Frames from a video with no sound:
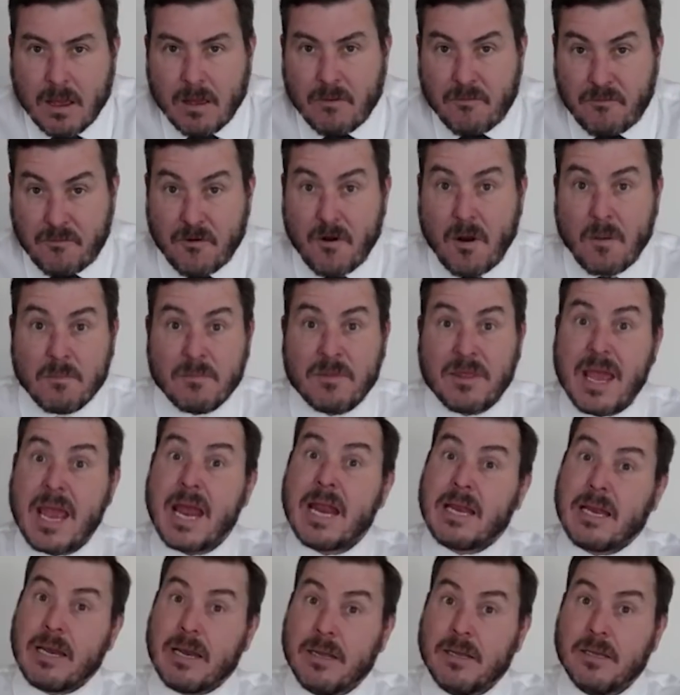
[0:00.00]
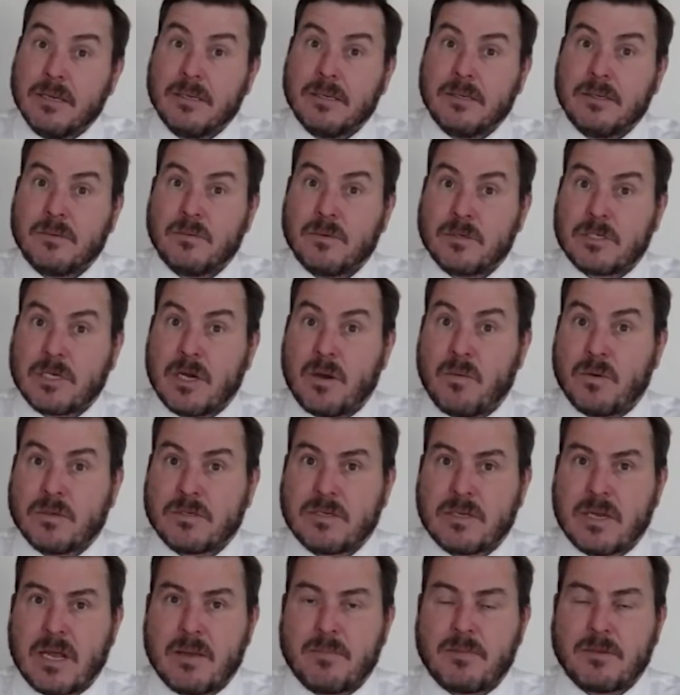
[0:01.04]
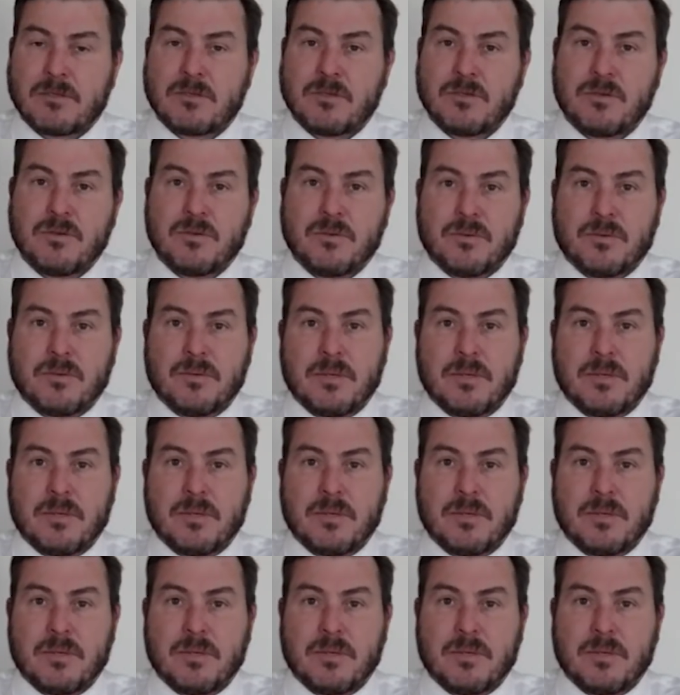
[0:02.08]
from then, which I wasn't able to do.